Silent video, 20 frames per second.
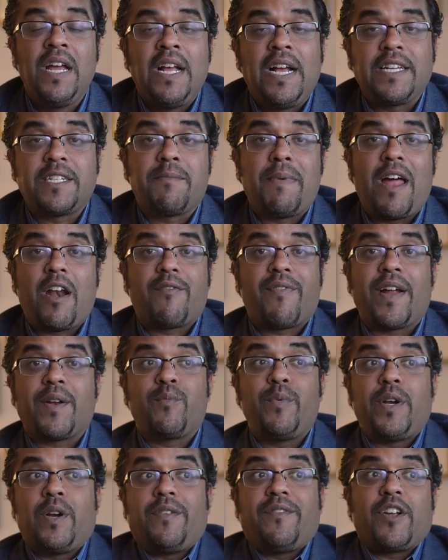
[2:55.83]
As a matter of fact,
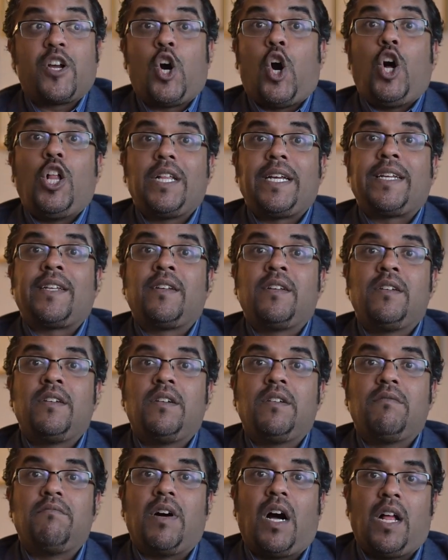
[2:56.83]
we don't even call it
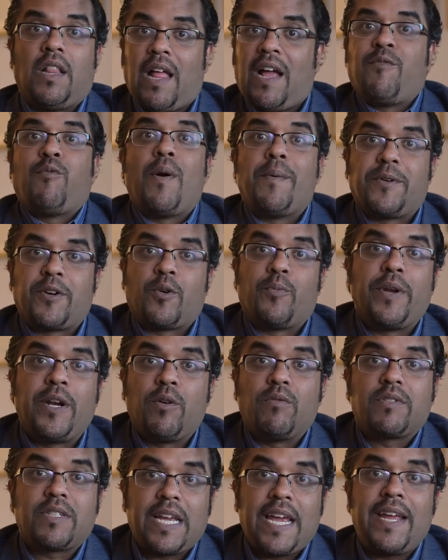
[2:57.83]
a live webinar. We
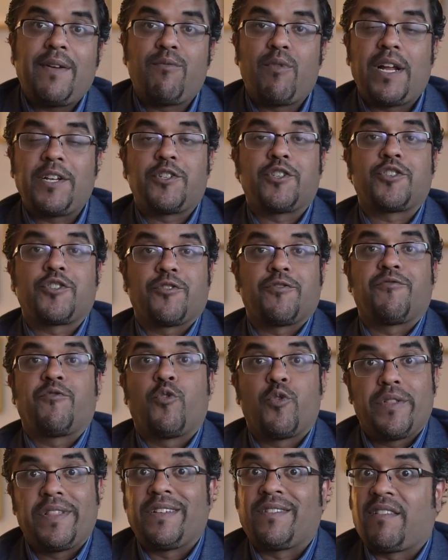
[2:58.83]
don't say register
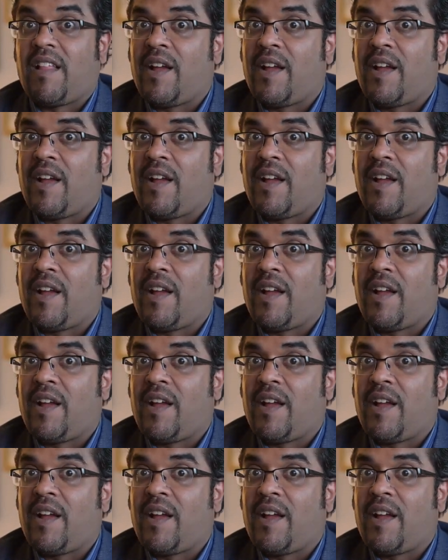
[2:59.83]
for this